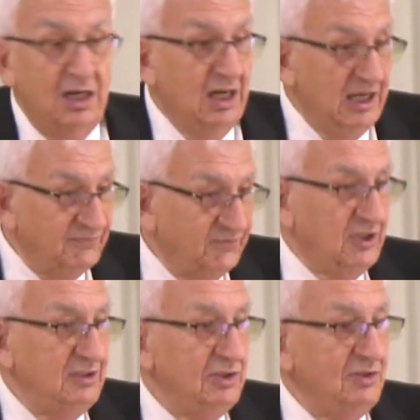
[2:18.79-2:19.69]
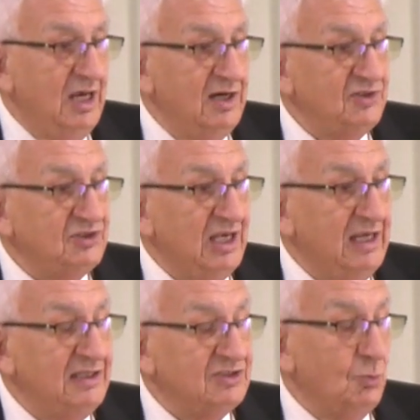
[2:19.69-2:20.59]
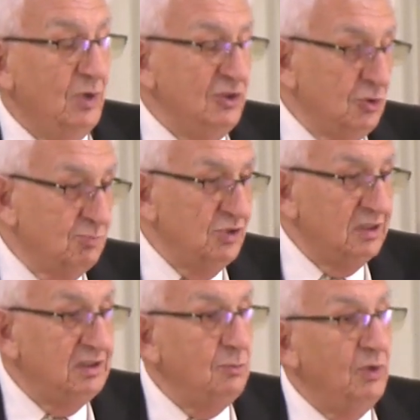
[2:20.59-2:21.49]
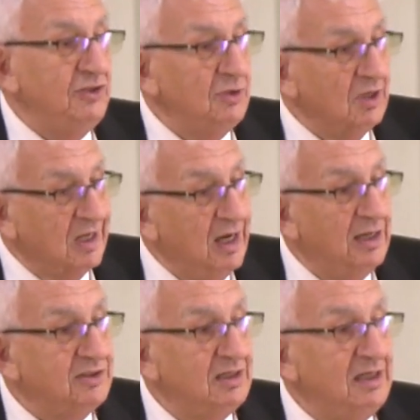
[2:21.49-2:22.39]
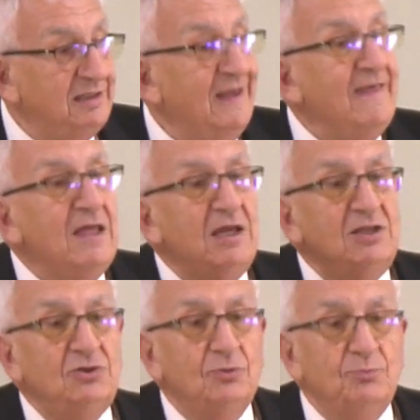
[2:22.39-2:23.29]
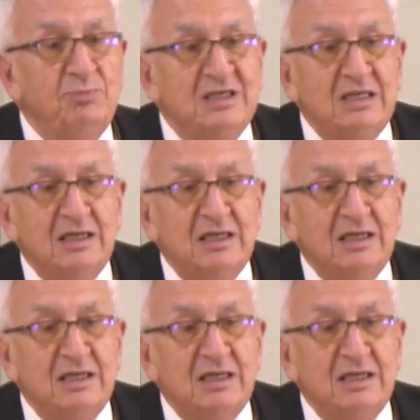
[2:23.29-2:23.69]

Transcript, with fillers: but he and his, their two children, Mary and Charles,